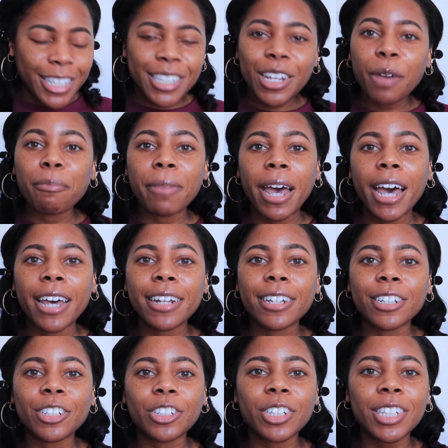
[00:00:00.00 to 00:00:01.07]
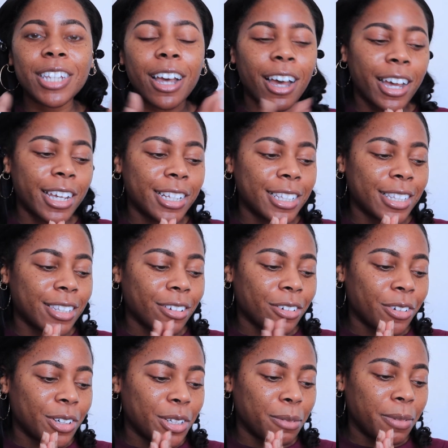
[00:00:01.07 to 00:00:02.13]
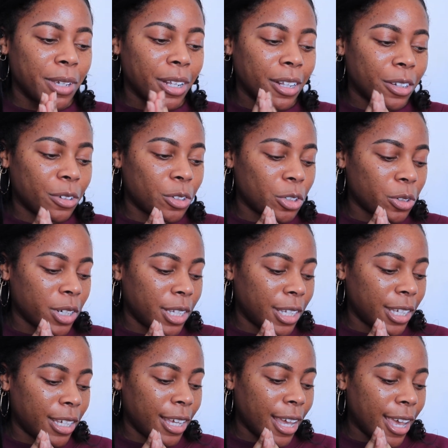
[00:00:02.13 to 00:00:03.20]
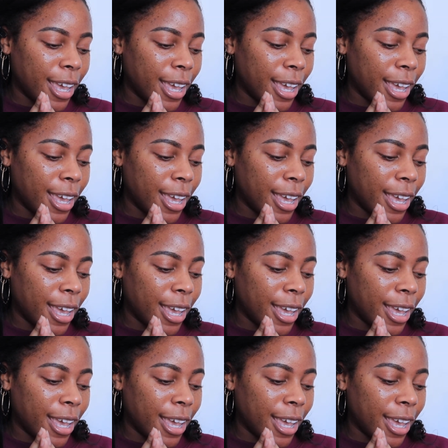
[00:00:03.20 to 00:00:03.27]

not bad. It's just the eyes are going to be a little tricky